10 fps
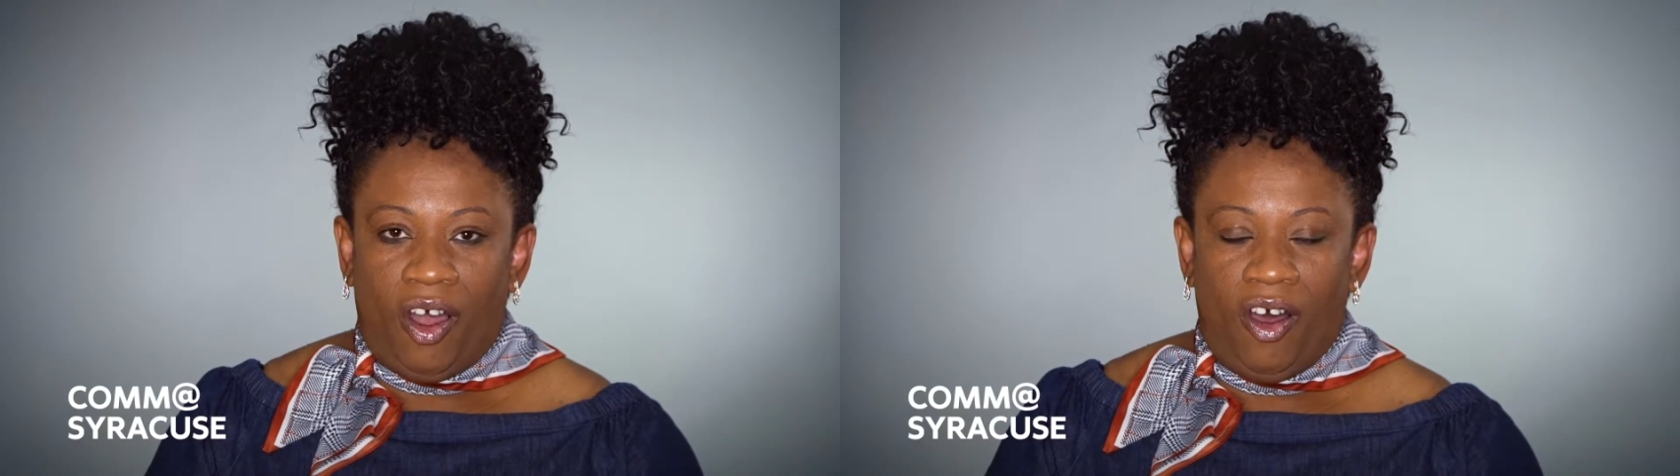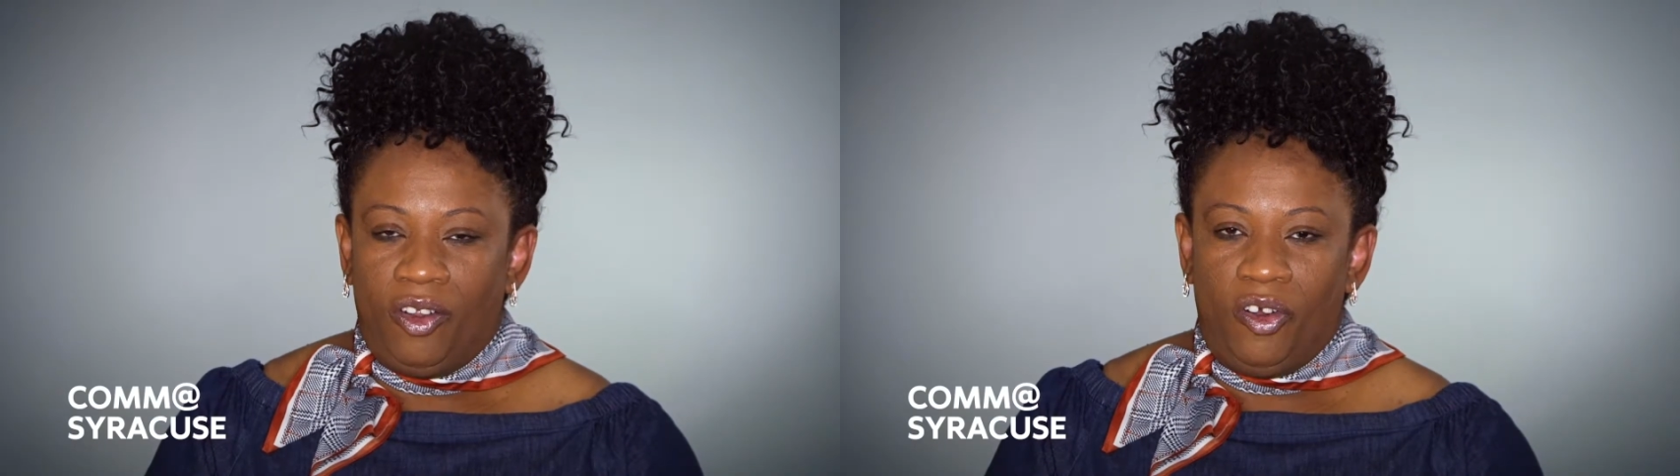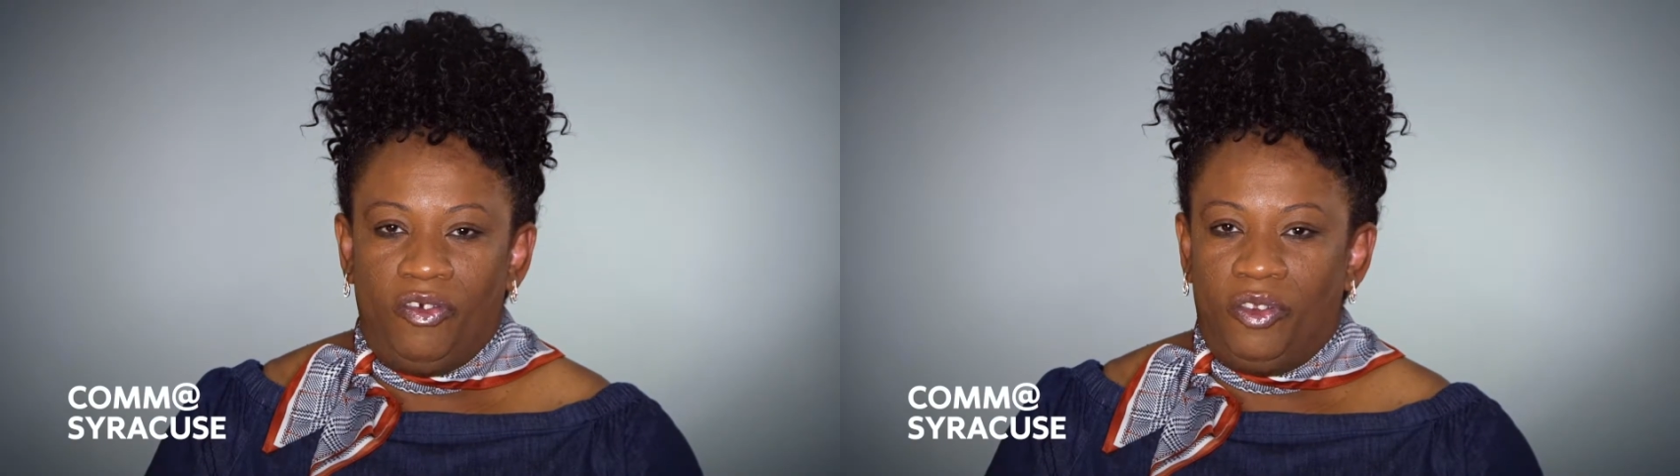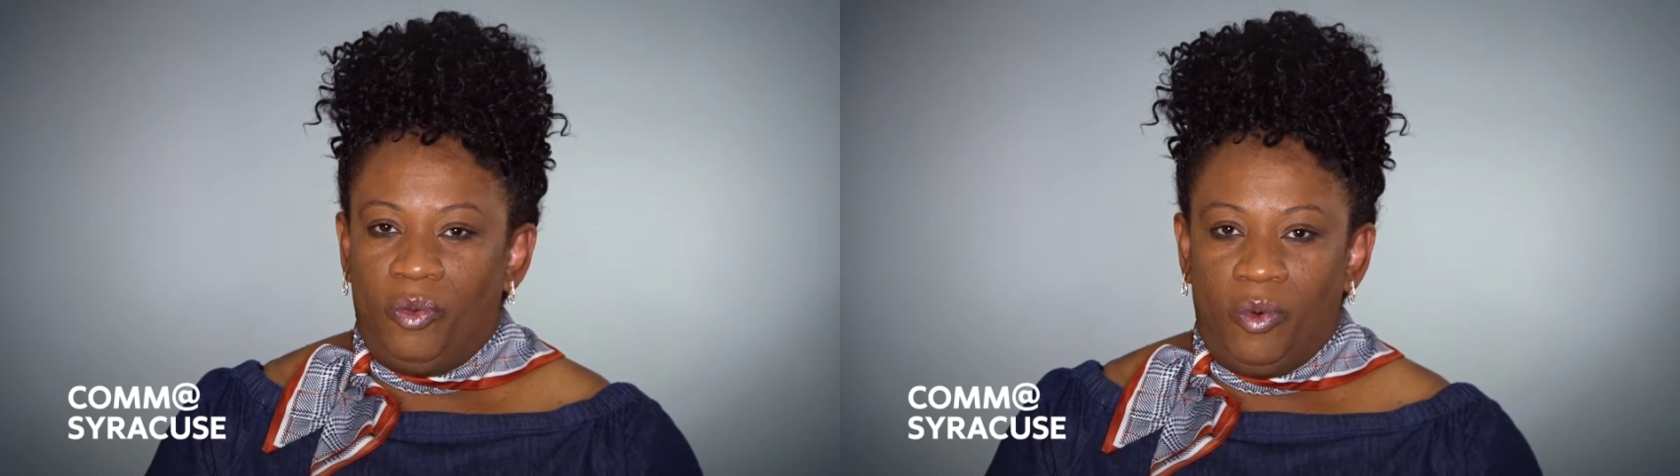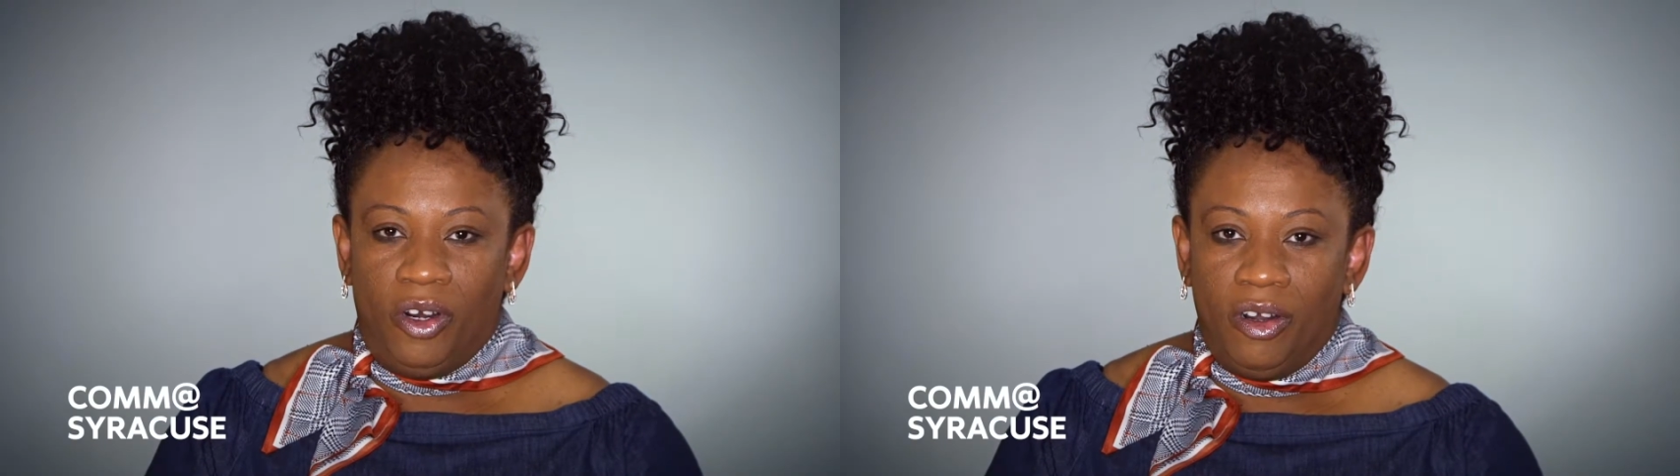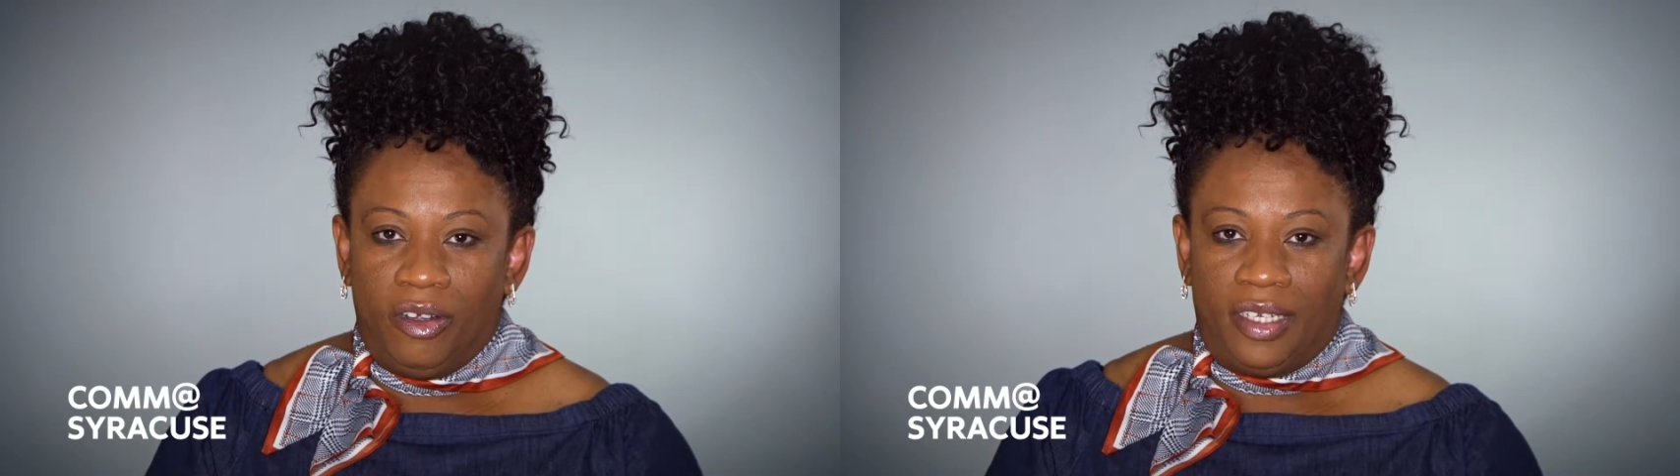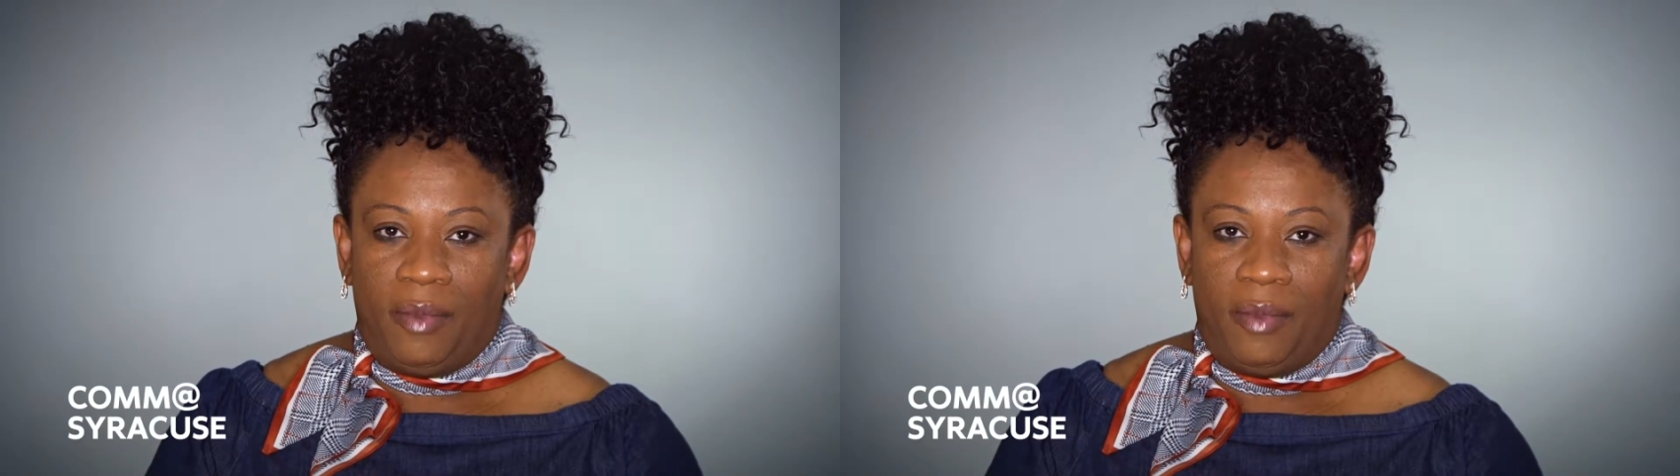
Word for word: all over the world.